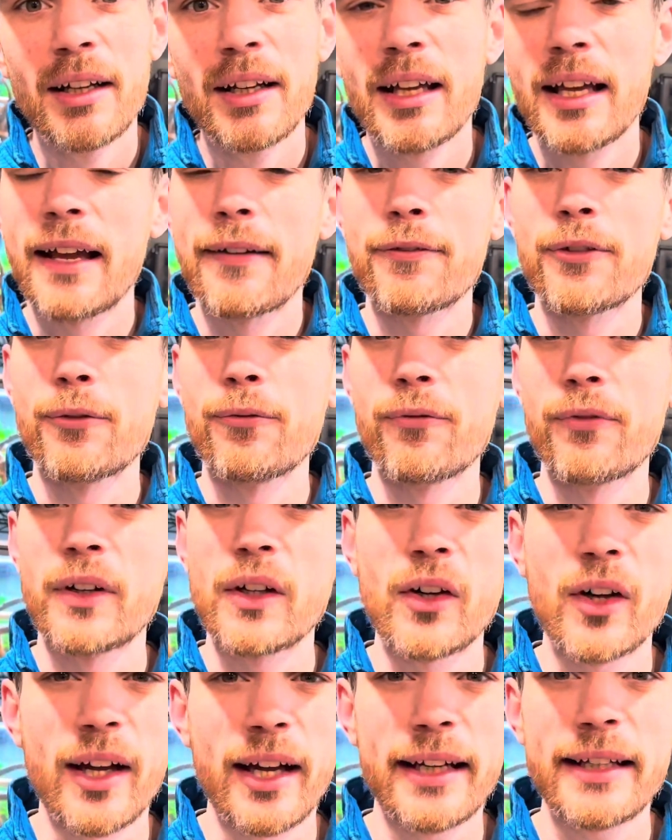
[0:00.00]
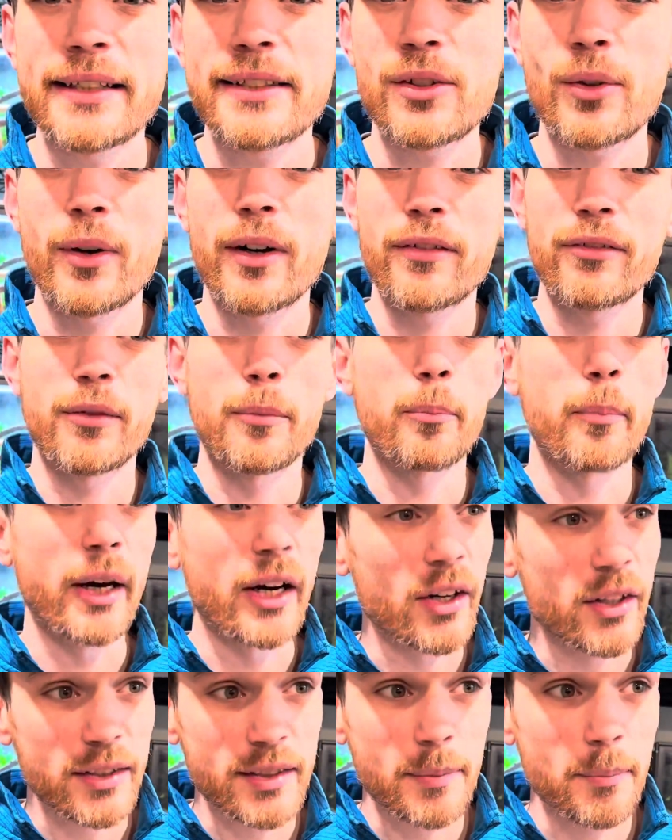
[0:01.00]
if you feel any sort of
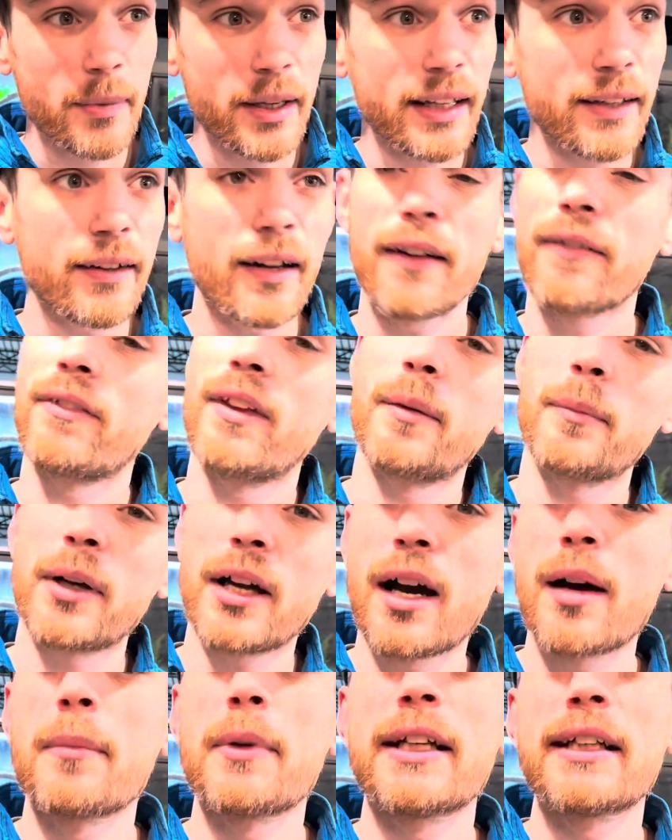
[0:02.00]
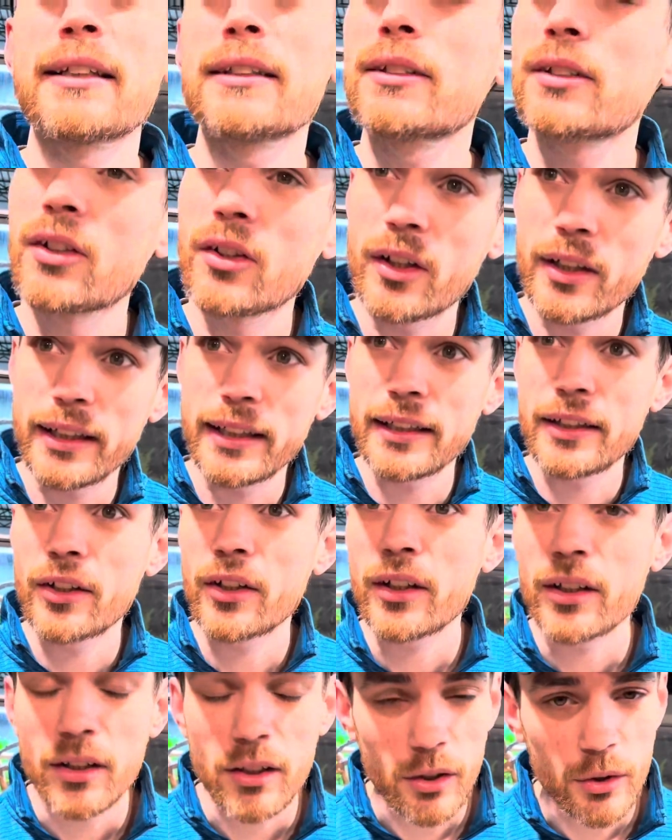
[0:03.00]
embarrassment of them coming to look at your
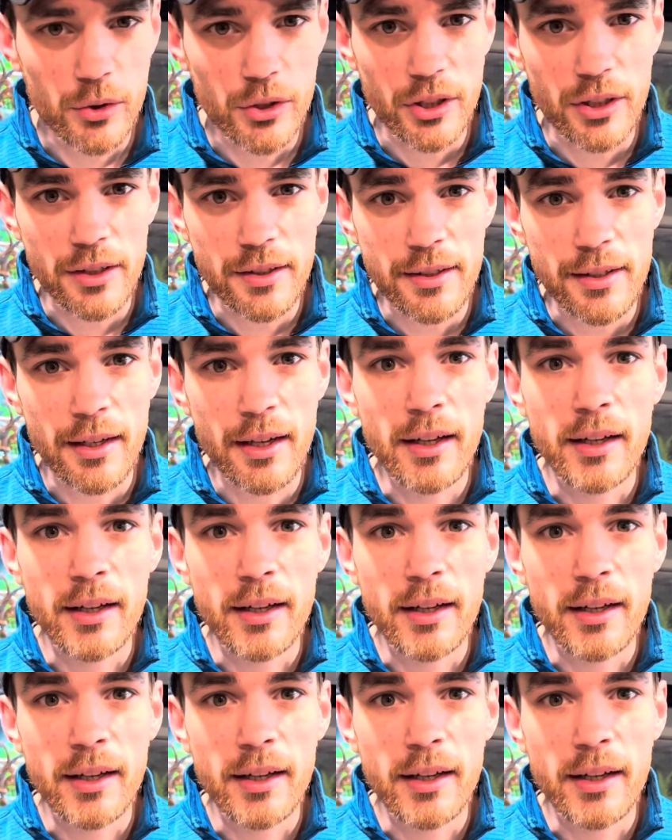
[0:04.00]
enclosures,